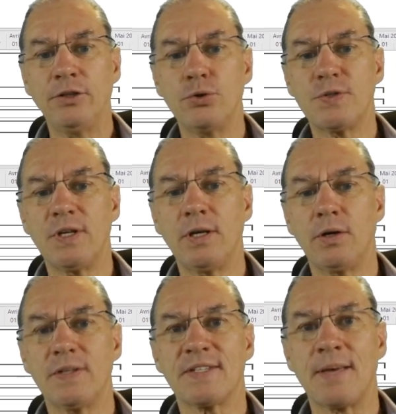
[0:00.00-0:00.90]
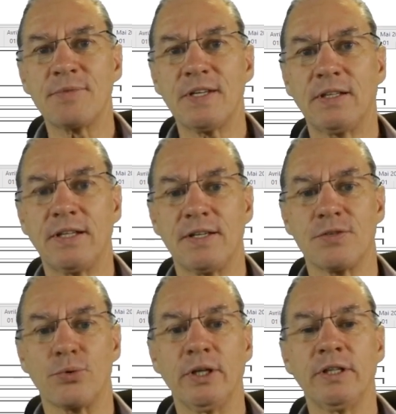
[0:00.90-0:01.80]
And you see something
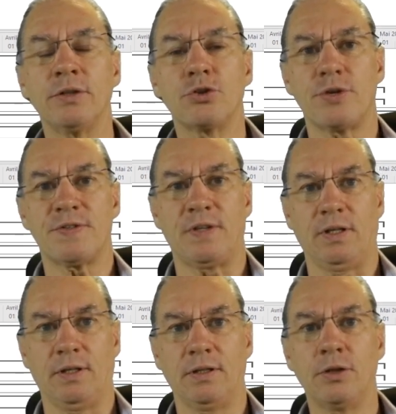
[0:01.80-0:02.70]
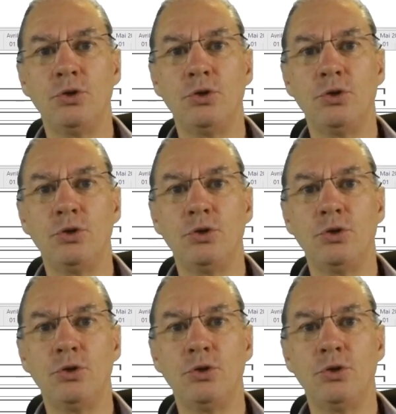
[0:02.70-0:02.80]
that is really interesting.